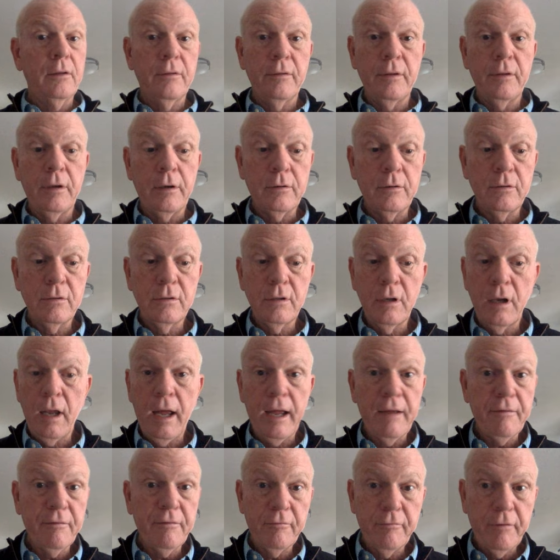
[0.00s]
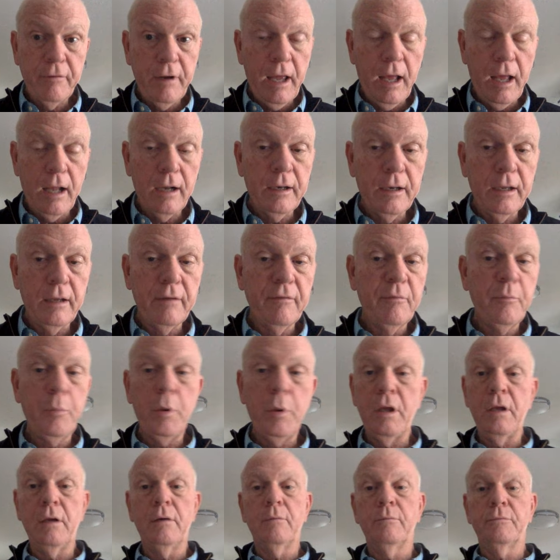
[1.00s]
there's the life and reality of
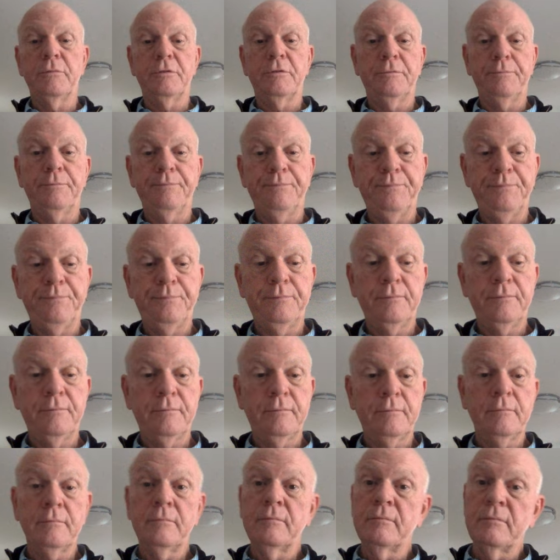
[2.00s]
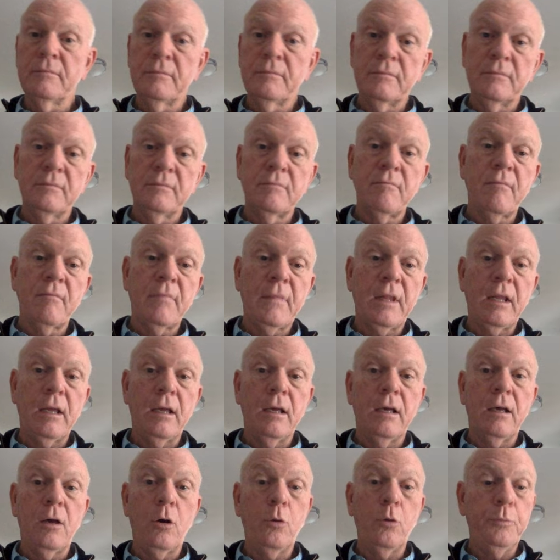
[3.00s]
PMs.
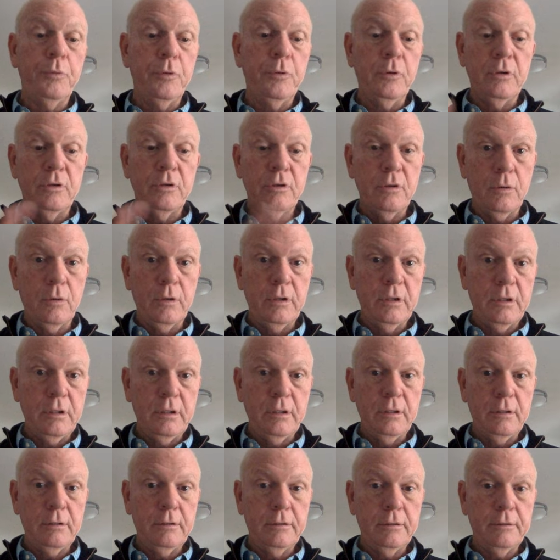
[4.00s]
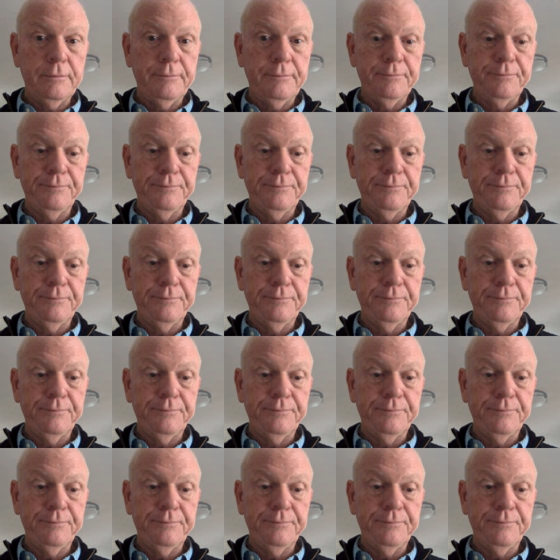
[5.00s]
I hope you enjoyed this.